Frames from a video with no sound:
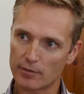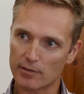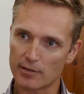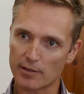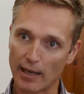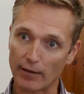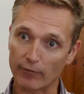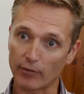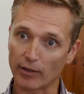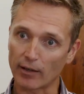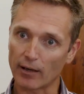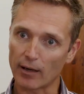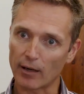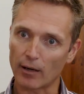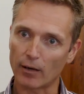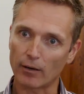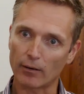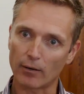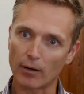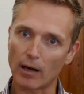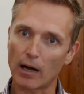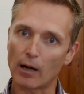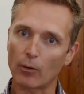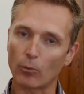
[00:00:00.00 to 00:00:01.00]
saving
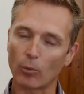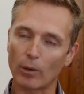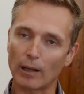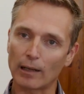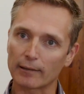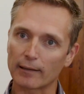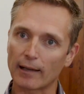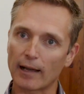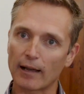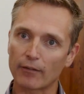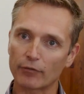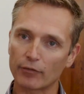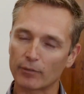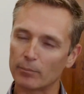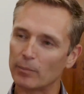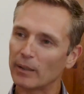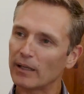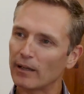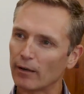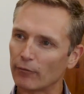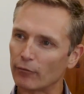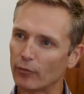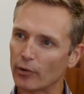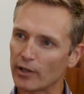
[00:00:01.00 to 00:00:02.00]
our, our wildlife and
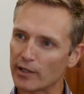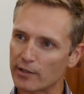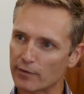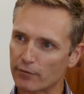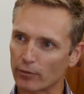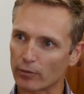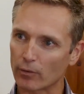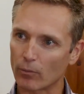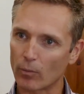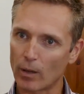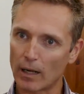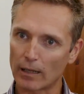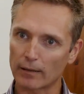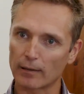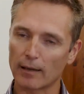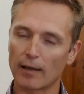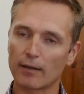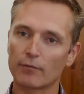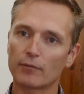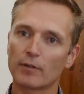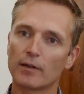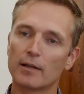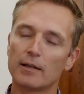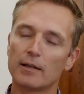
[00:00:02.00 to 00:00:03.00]
being a voice for the wildlife.